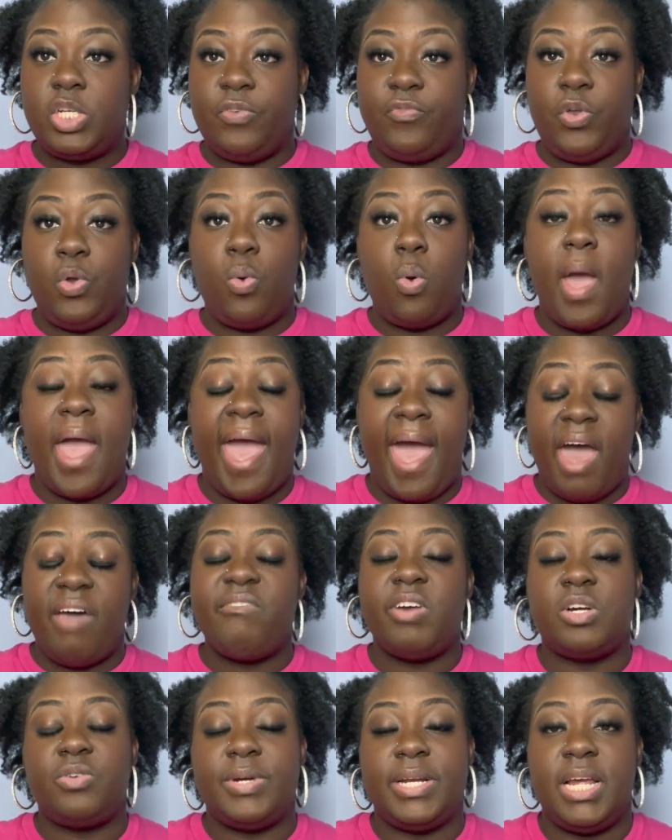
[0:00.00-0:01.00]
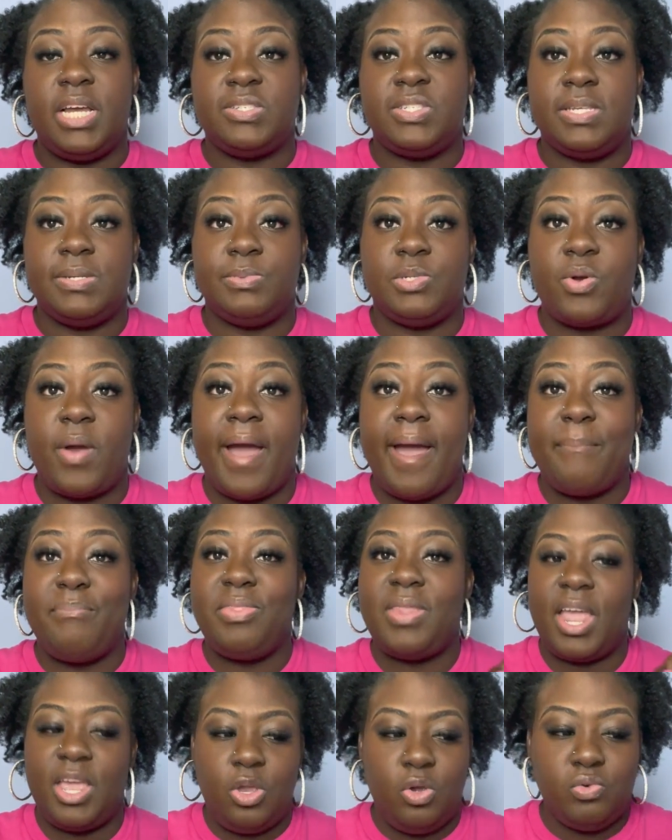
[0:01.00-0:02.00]
If you have already subscribed,
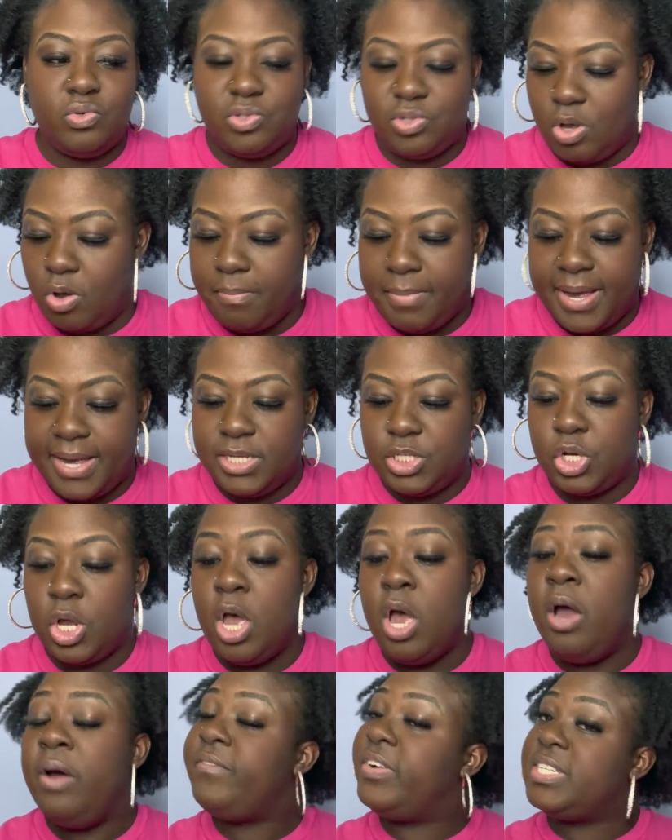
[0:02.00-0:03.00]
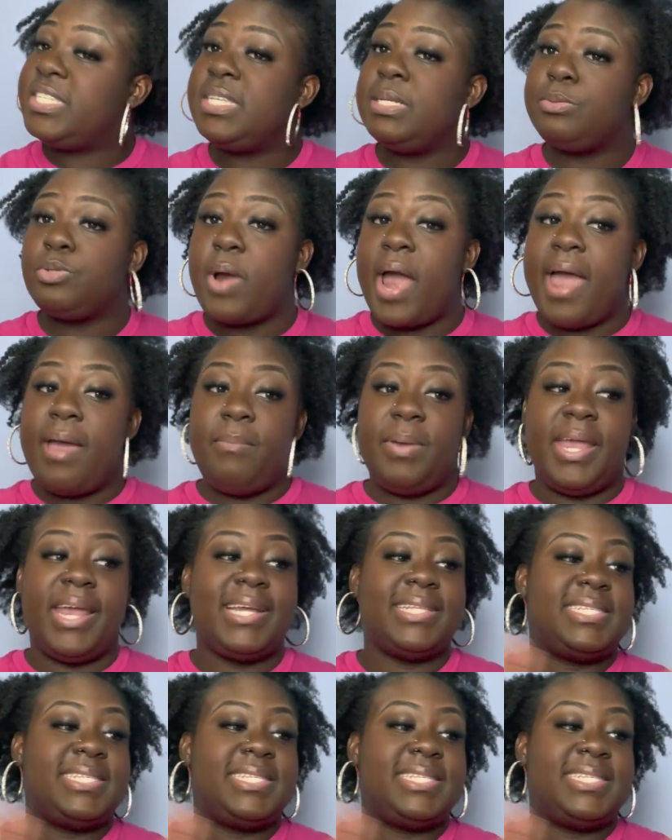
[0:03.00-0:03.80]
thank you so much for subscribing.